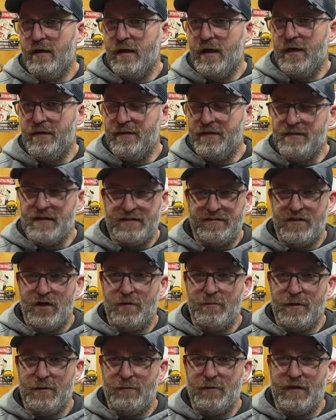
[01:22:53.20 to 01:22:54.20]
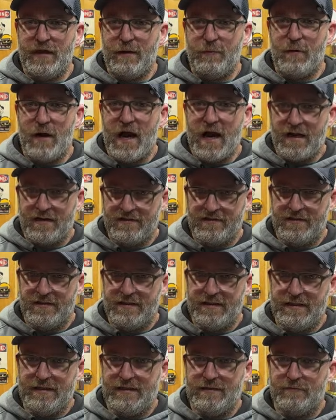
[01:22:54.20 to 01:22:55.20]
And then they told me, well, they were
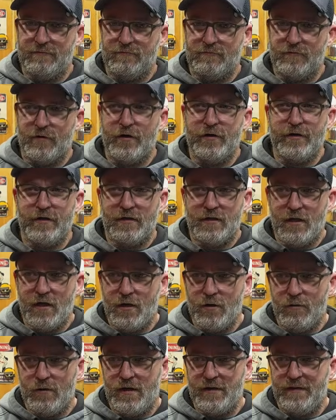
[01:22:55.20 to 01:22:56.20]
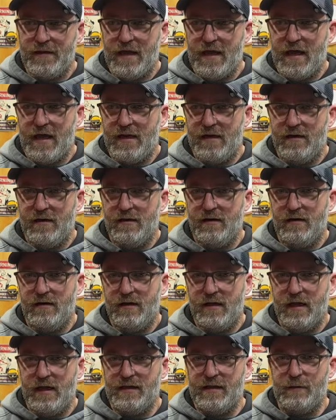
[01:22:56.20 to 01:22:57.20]
actually running low on that
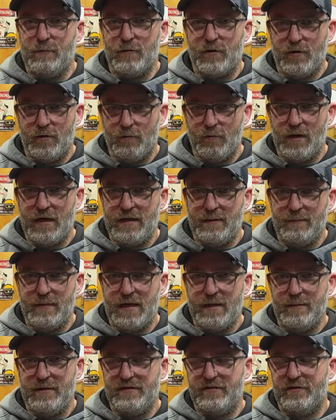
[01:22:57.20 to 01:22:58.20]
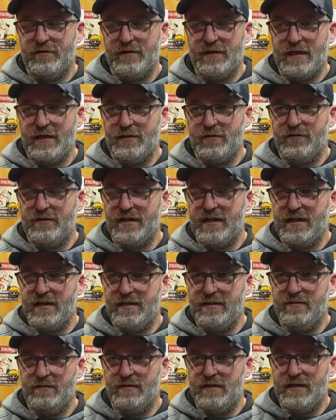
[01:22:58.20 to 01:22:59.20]
and they were going to wait maybe till a later
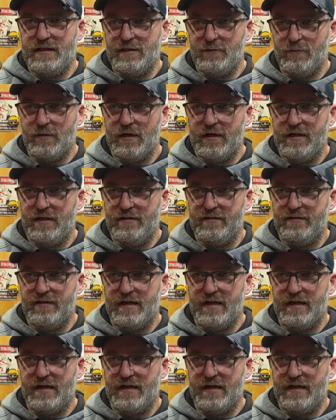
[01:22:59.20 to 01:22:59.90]
date anyways,